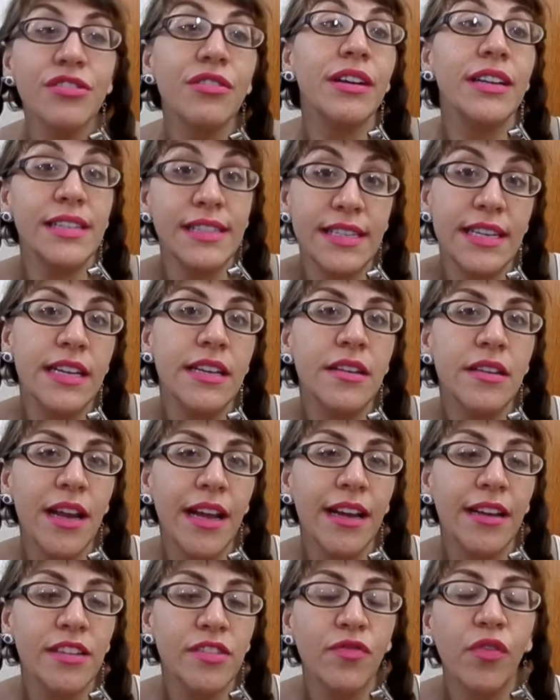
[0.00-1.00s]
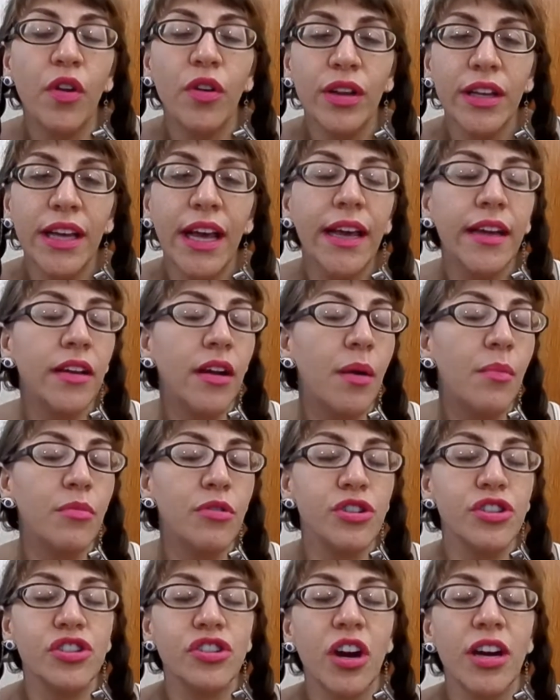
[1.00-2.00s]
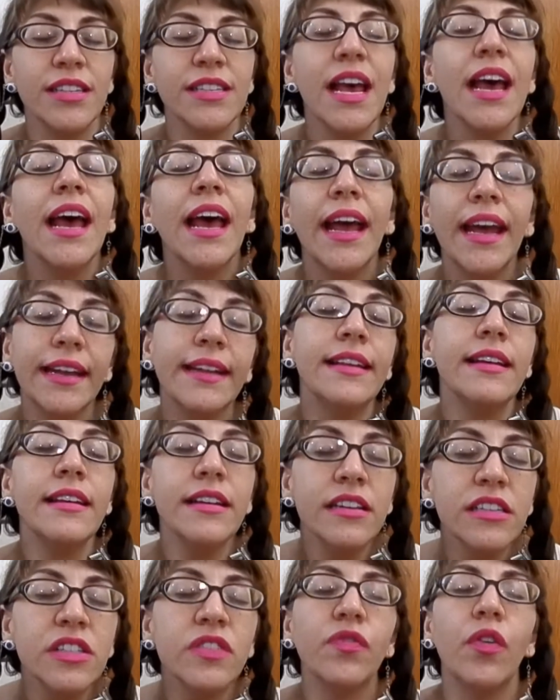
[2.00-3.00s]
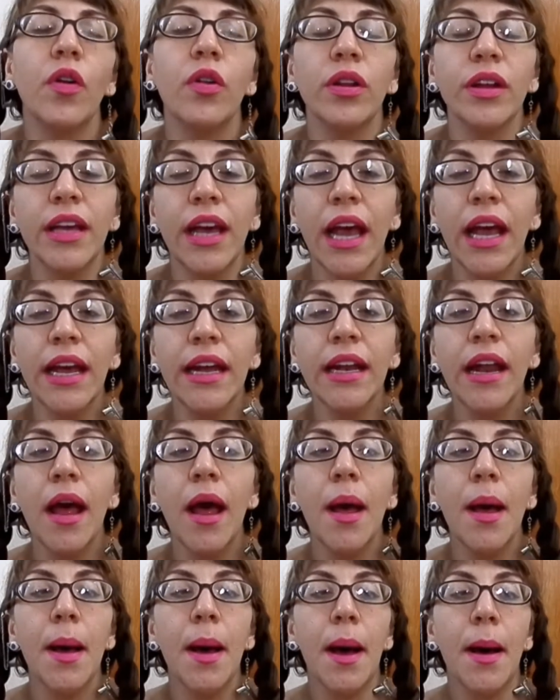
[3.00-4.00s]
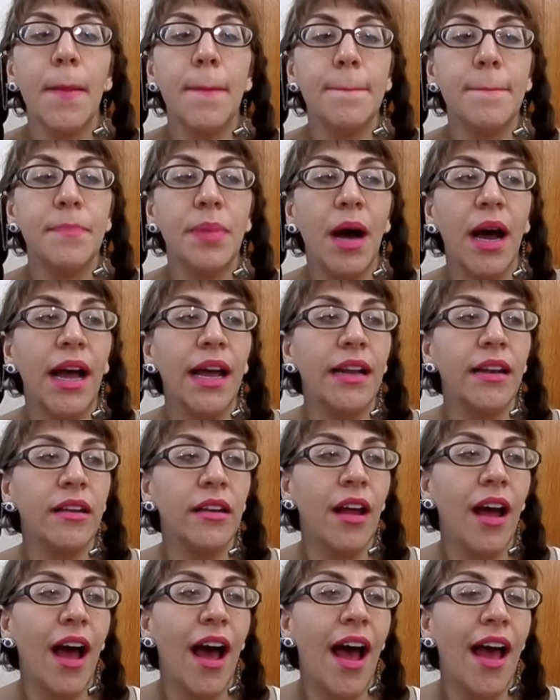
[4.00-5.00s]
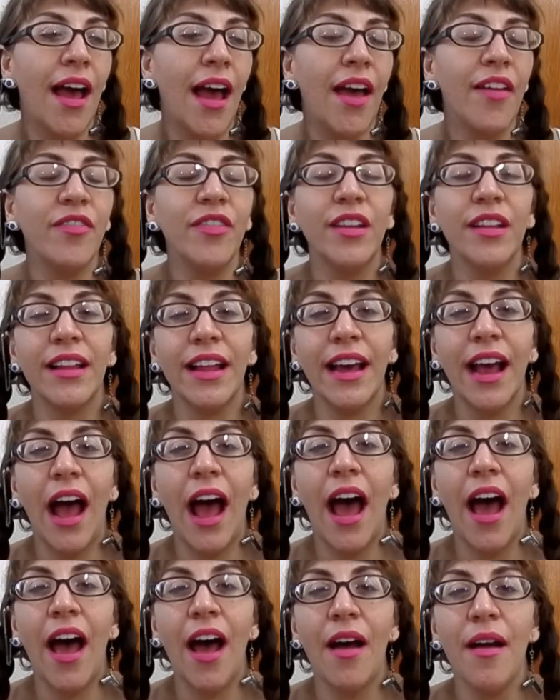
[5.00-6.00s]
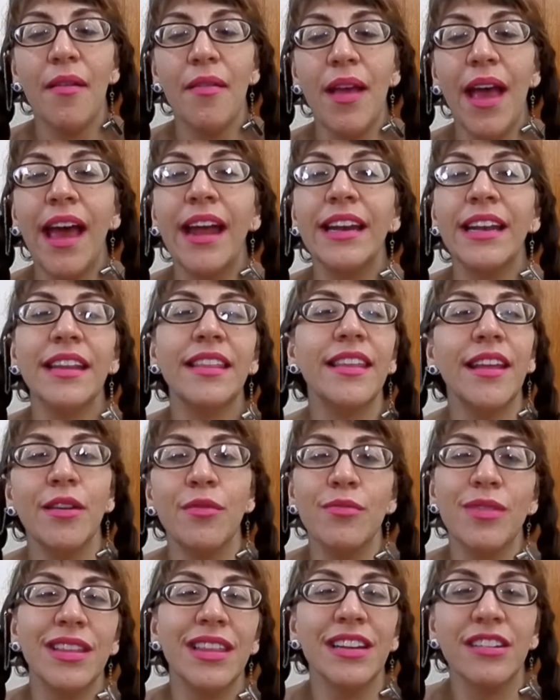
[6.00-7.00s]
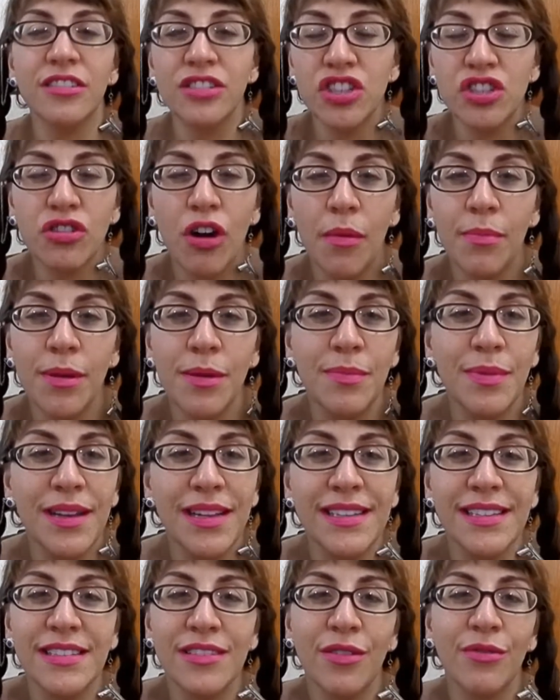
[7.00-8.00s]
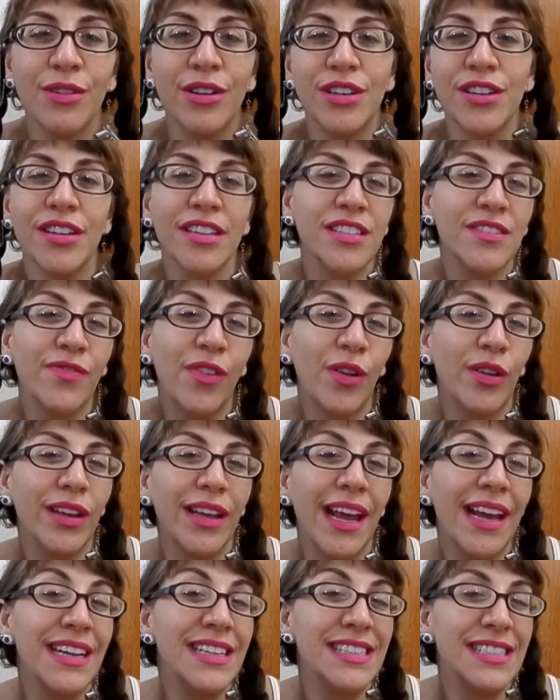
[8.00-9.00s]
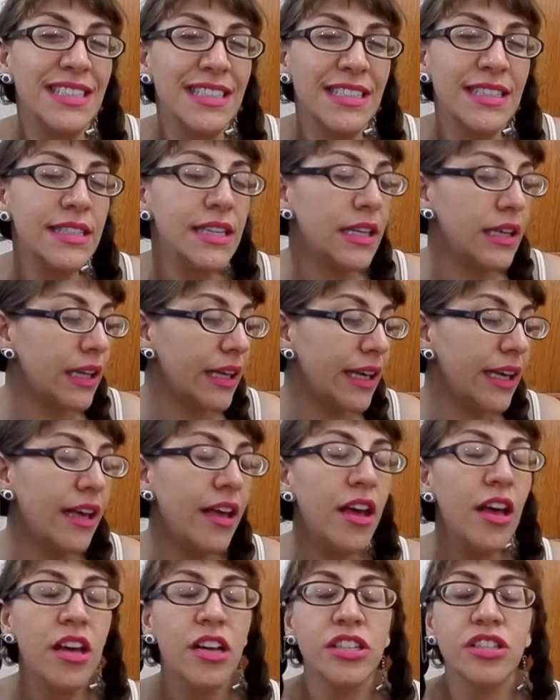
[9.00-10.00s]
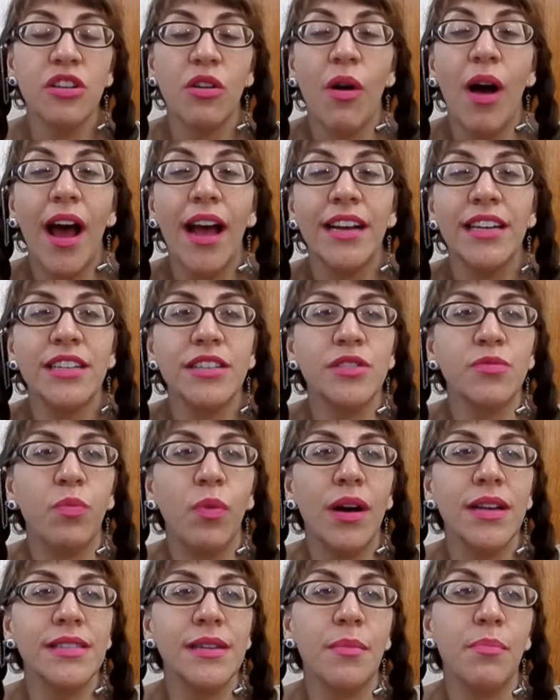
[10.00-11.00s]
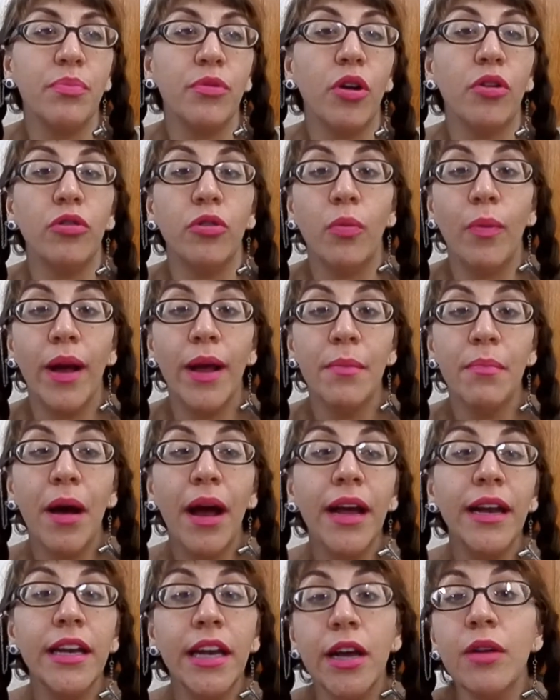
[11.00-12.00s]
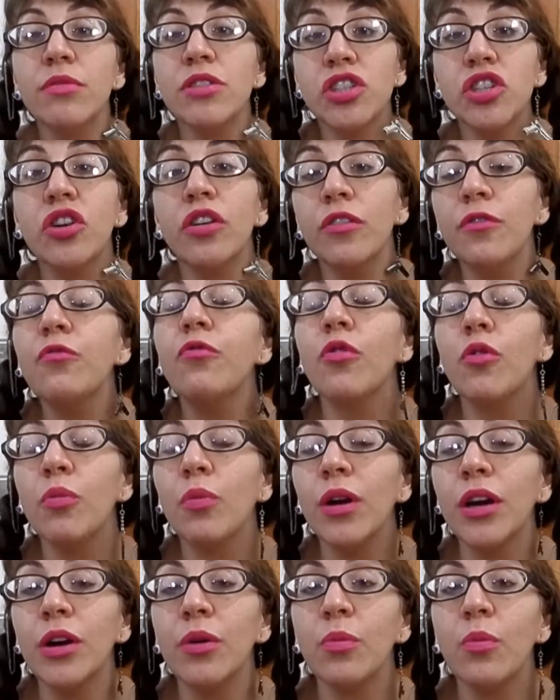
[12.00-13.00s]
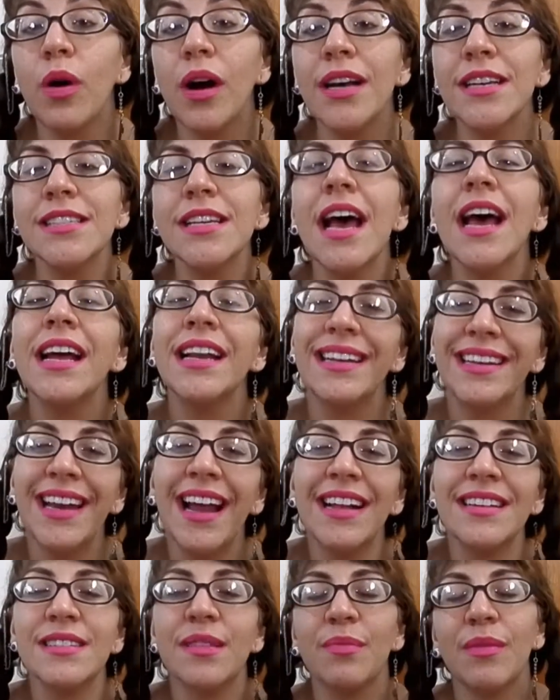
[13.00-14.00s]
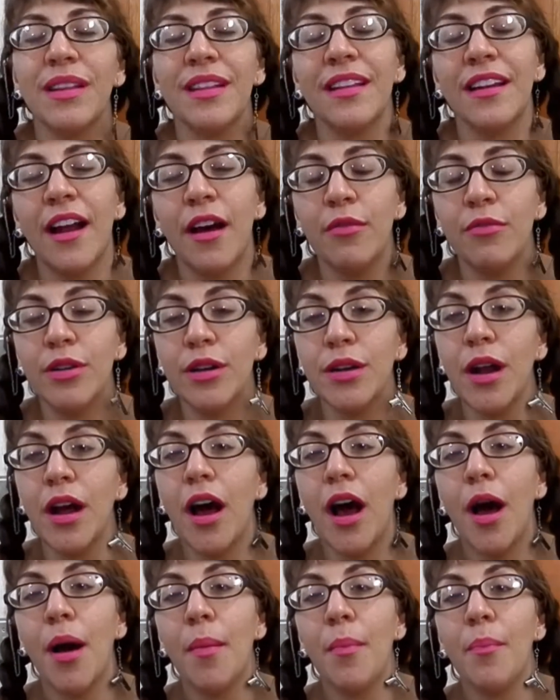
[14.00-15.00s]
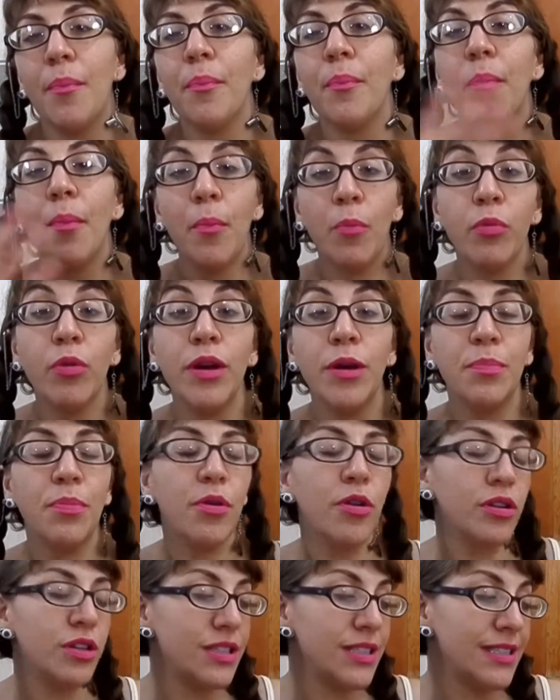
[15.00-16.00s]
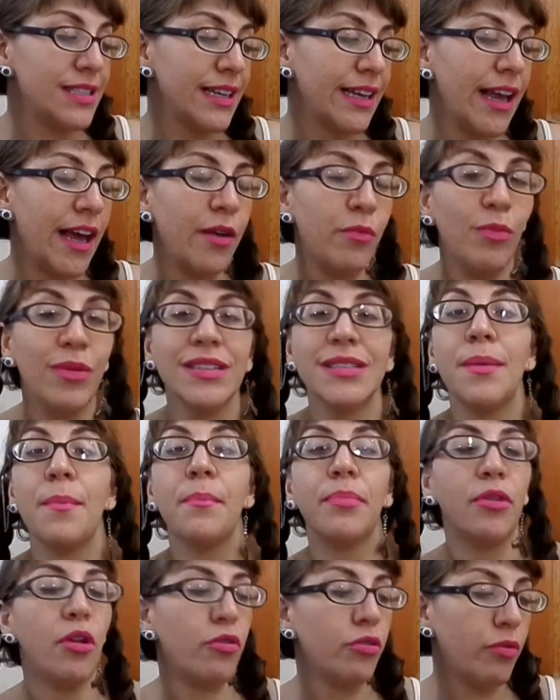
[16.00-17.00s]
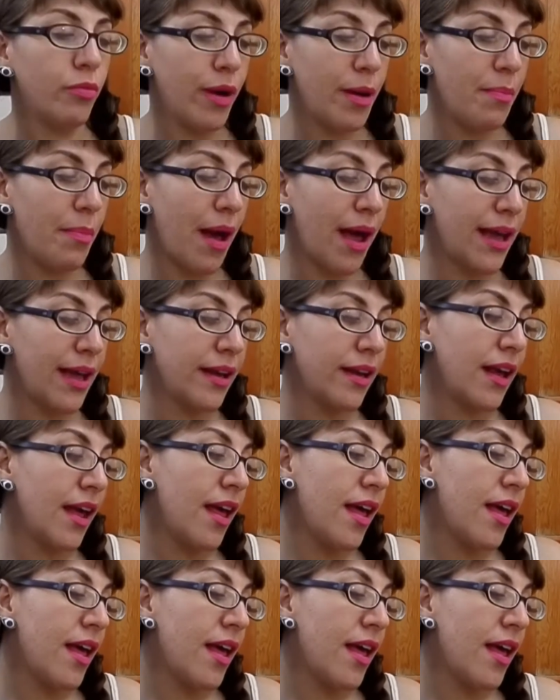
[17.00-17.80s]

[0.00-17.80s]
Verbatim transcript: It did exfoliate, not moisturize, it did exfoliate, but I, I feel like I, anything with little scrubby beads is going to exfoliate decently. So I just wasn't blown away by it. It was good for what it was, not something that I would um, repurchase again. Wasn't blown away by it.